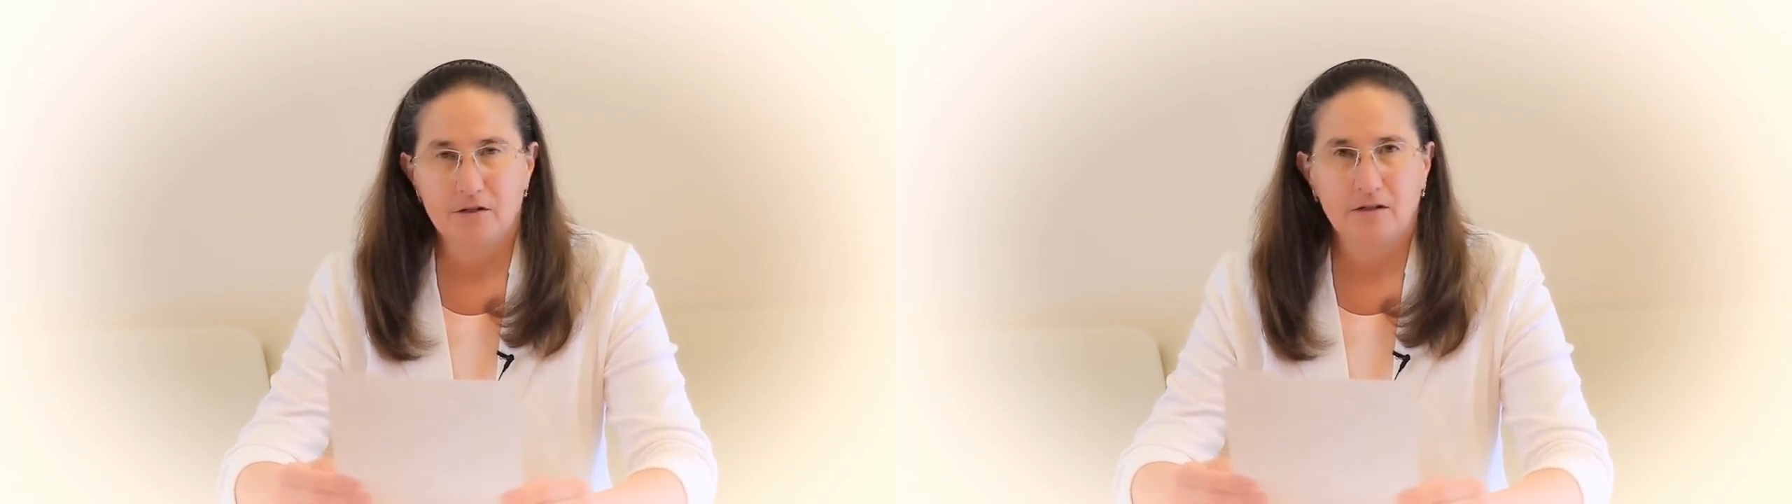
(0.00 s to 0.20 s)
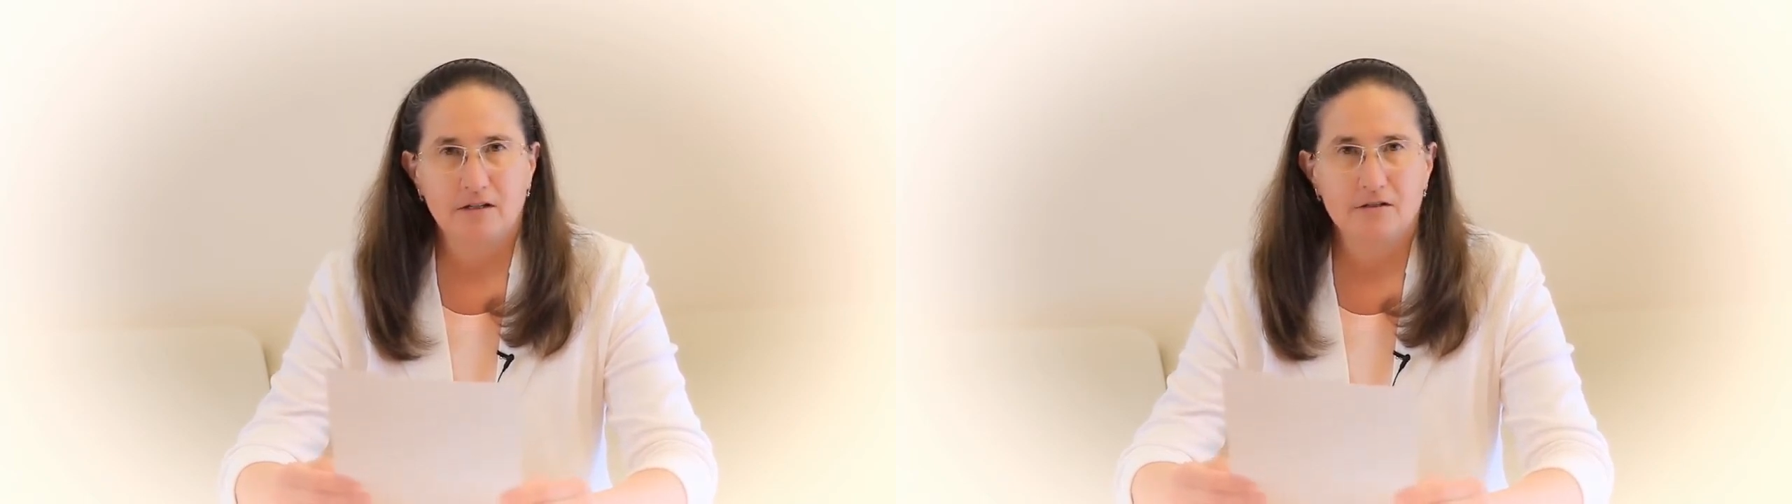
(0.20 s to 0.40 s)

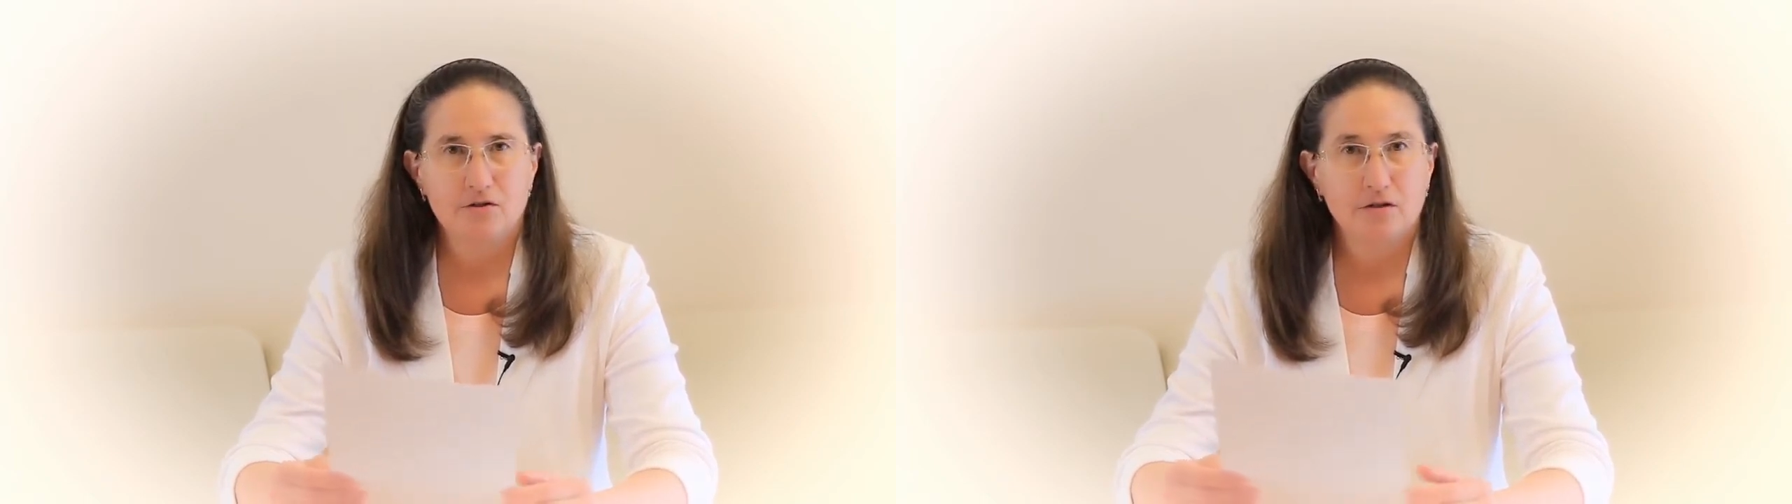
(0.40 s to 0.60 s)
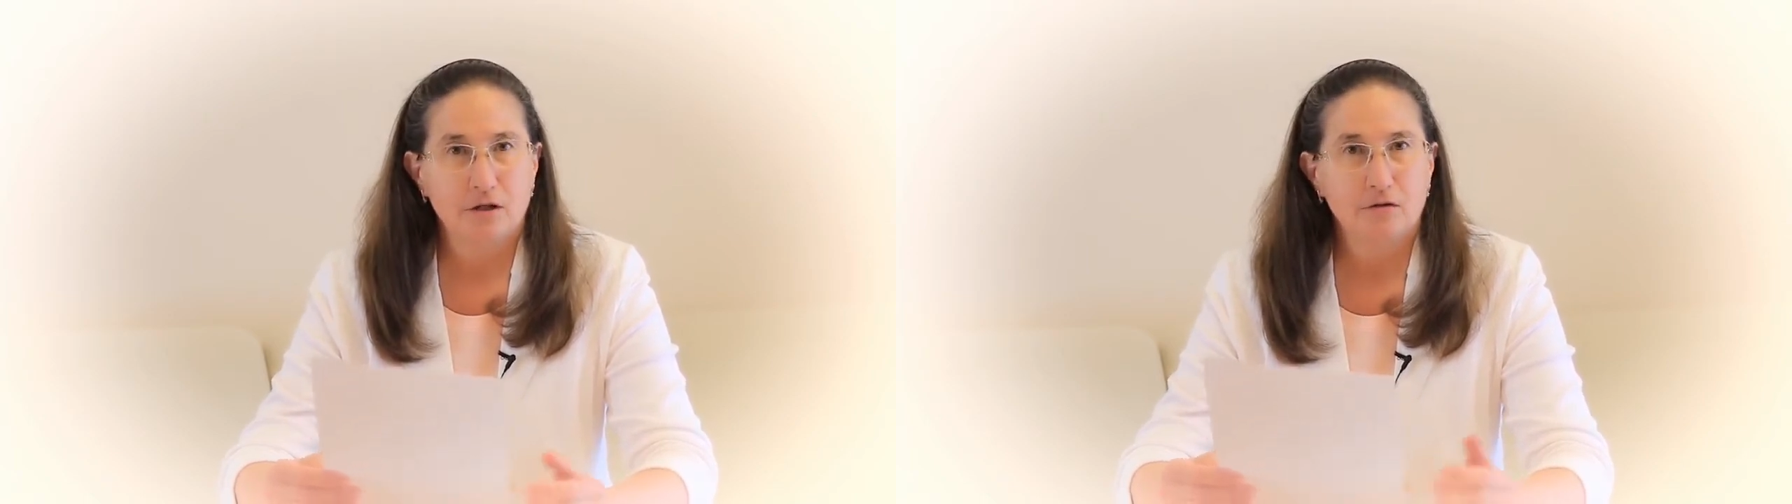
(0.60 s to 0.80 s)

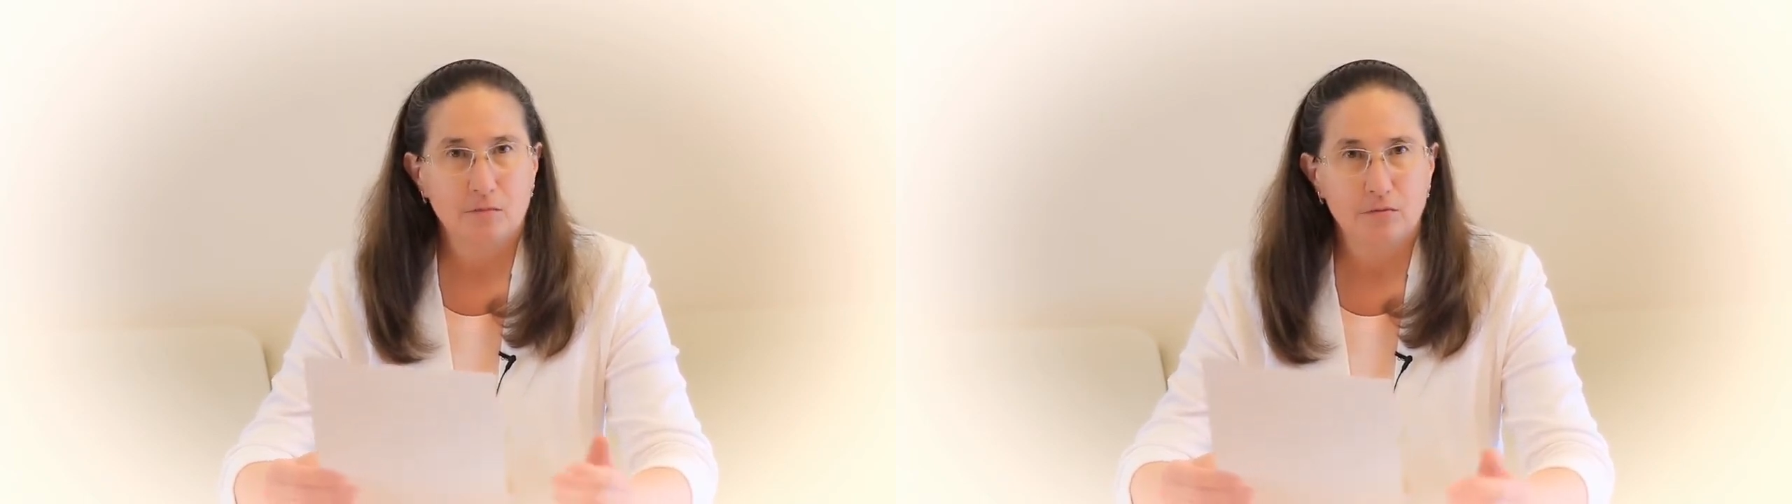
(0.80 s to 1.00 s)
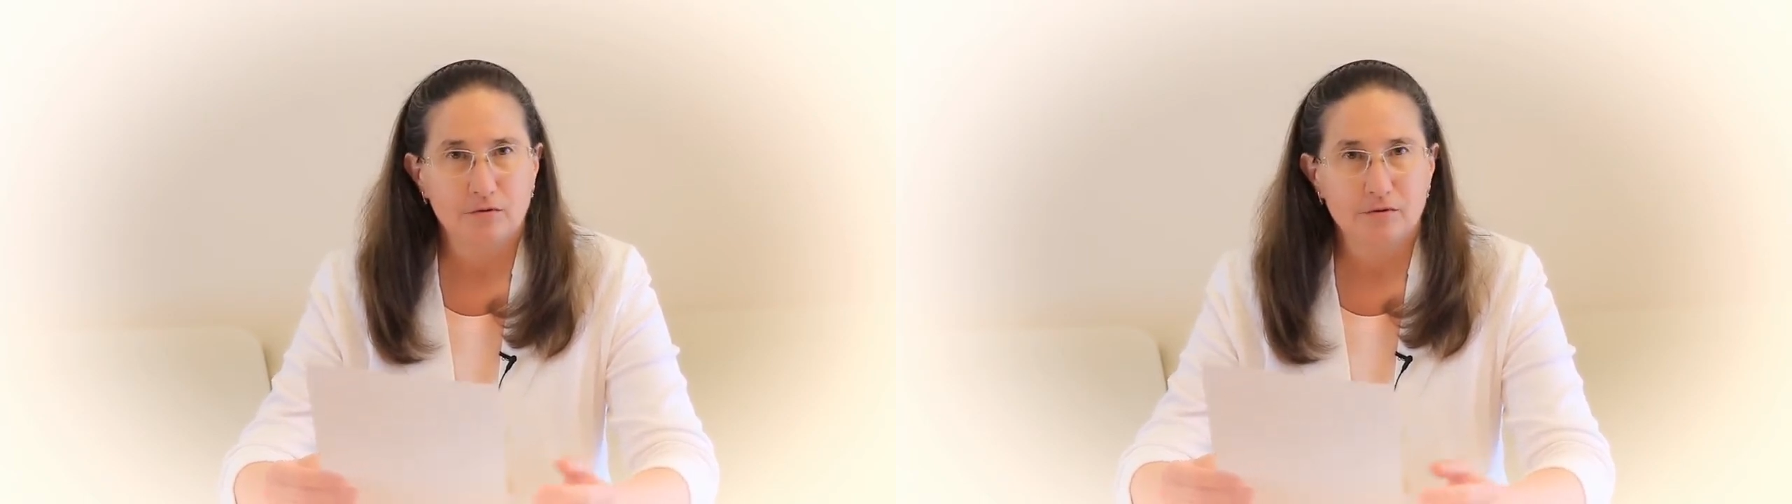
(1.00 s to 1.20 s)
First, I
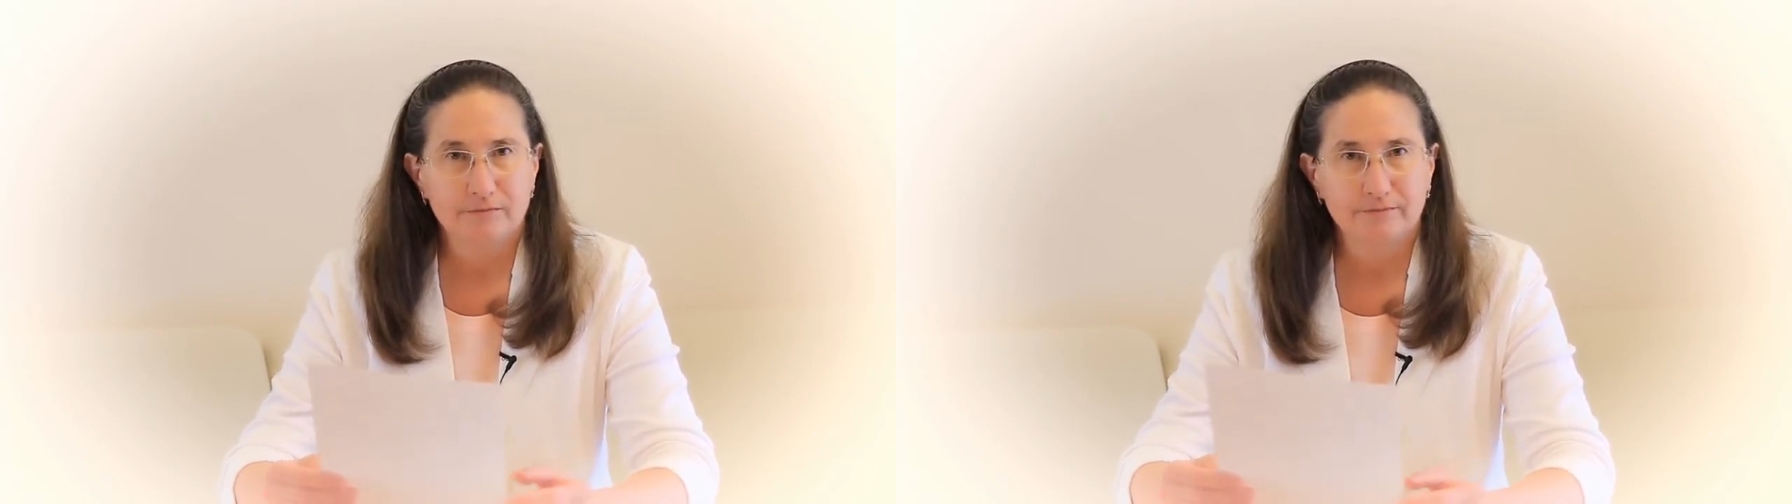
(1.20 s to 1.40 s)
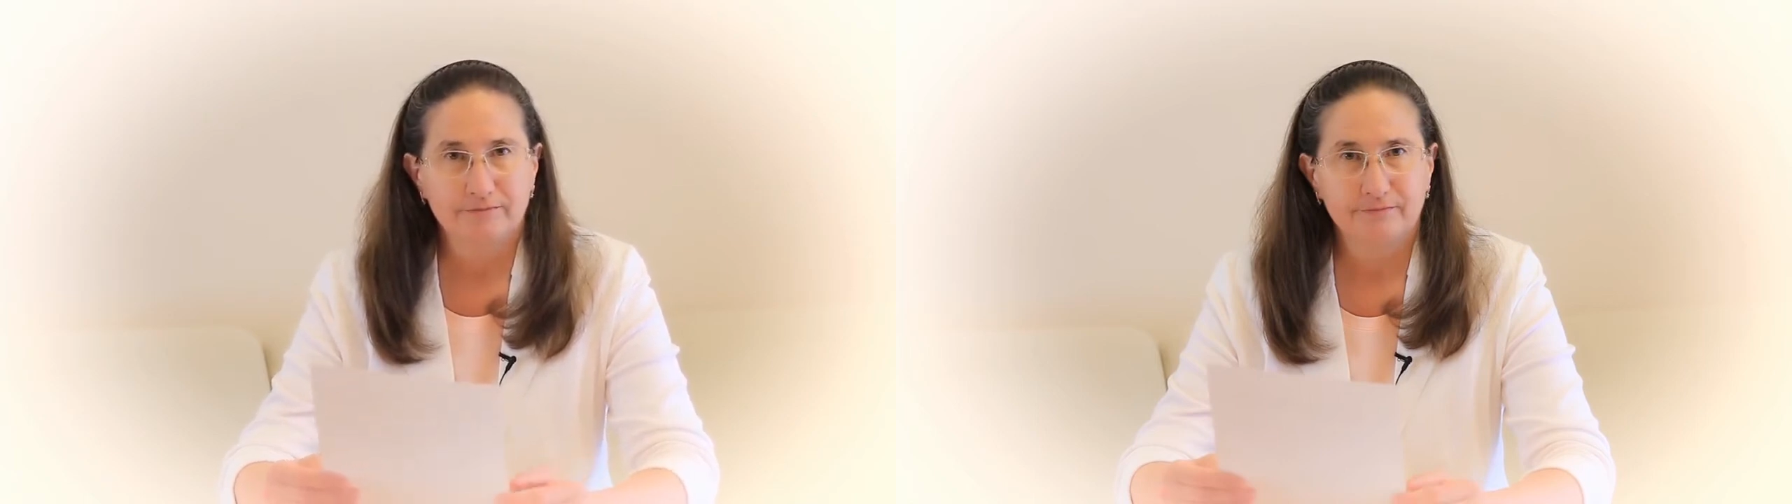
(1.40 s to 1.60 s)
will read the
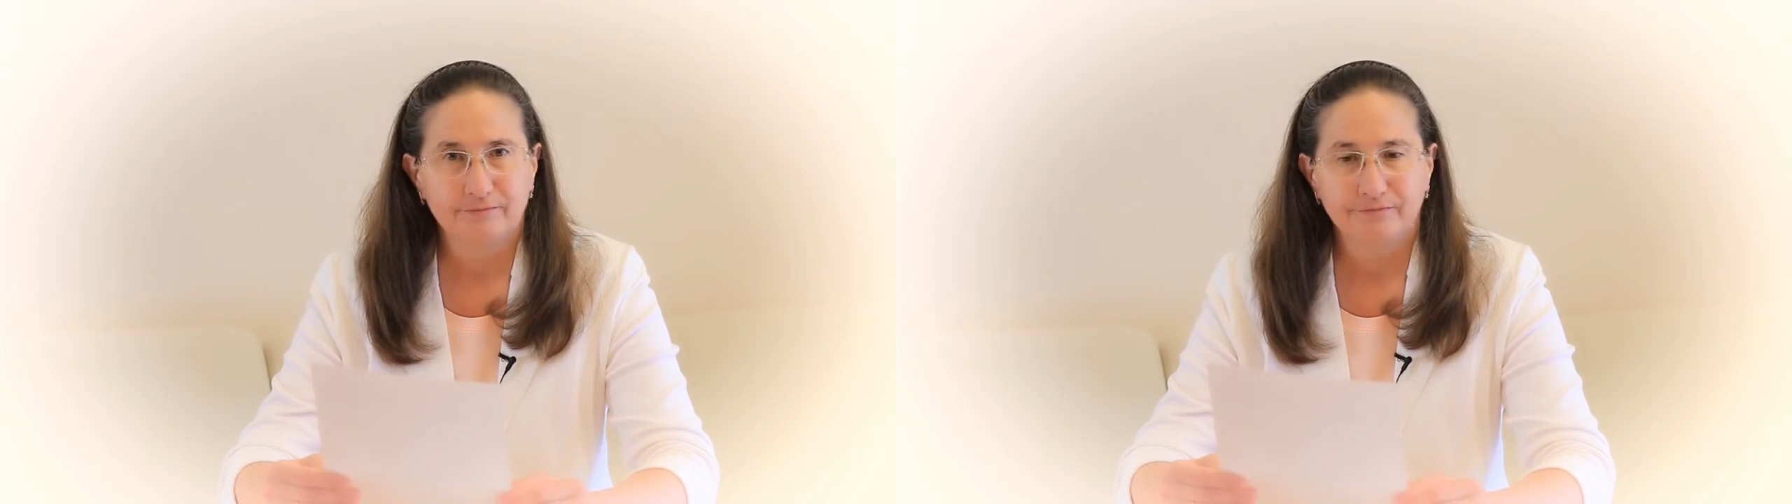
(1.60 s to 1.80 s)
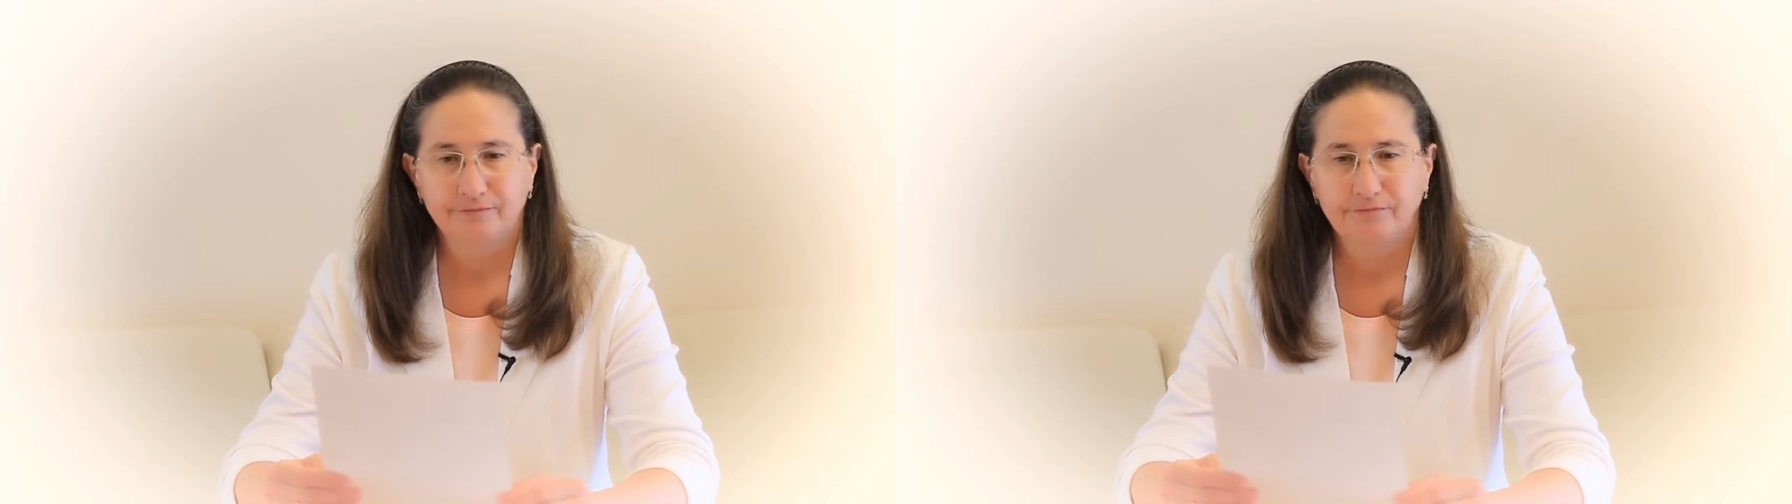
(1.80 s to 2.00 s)

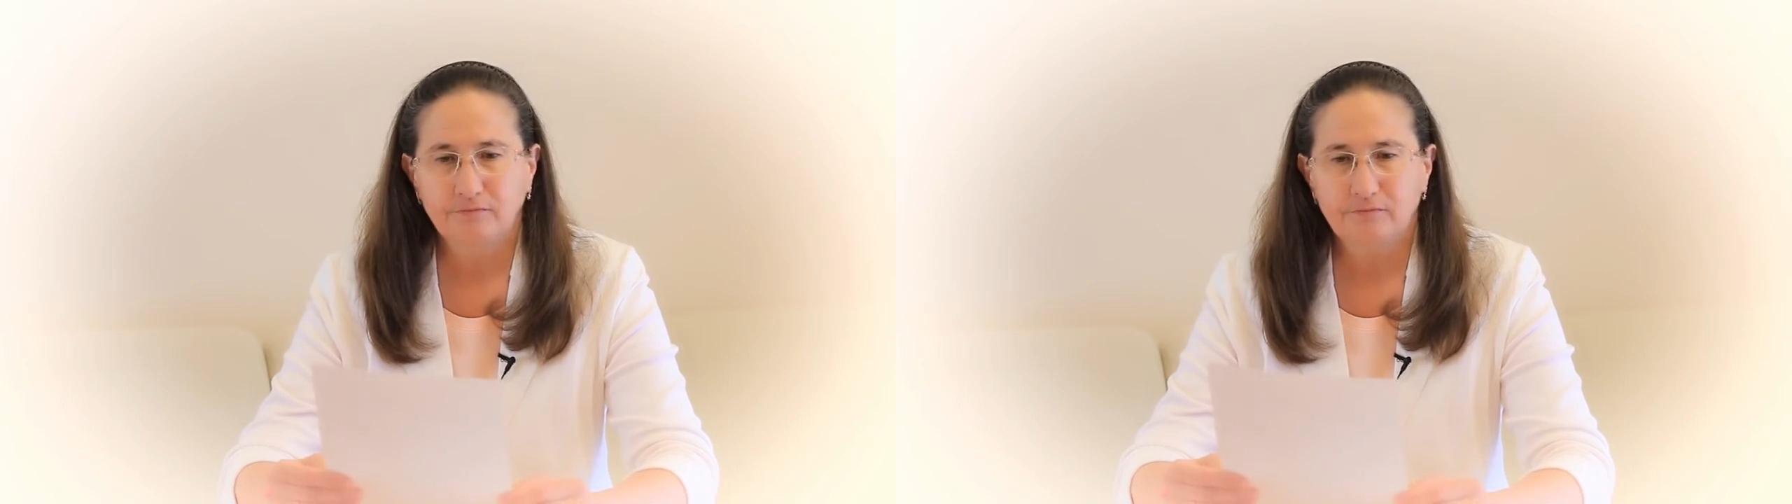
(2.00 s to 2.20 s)
question.